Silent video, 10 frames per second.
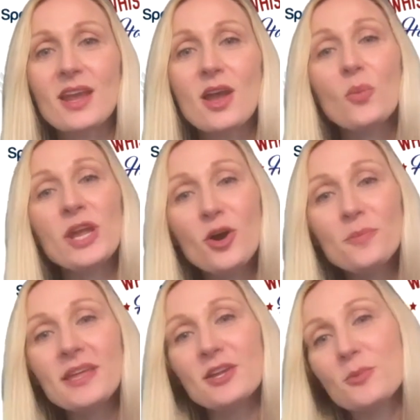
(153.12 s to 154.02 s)
We
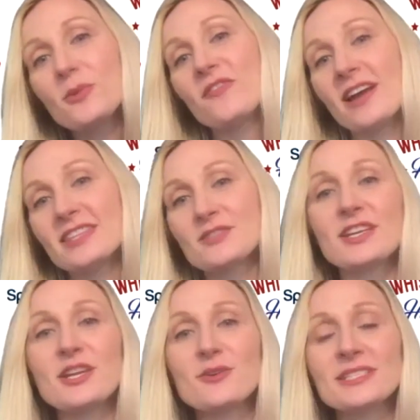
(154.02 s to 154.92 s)
hope that you will find this
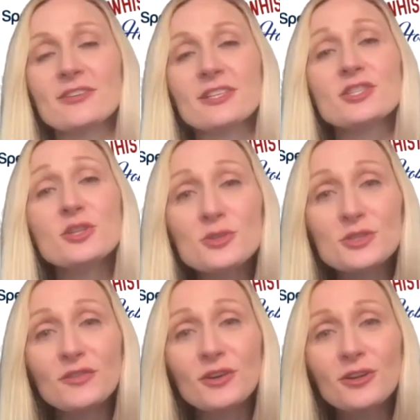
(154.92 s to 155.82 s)
video series
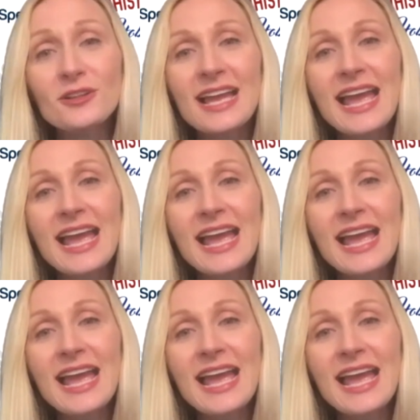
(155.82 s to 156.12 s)
useful,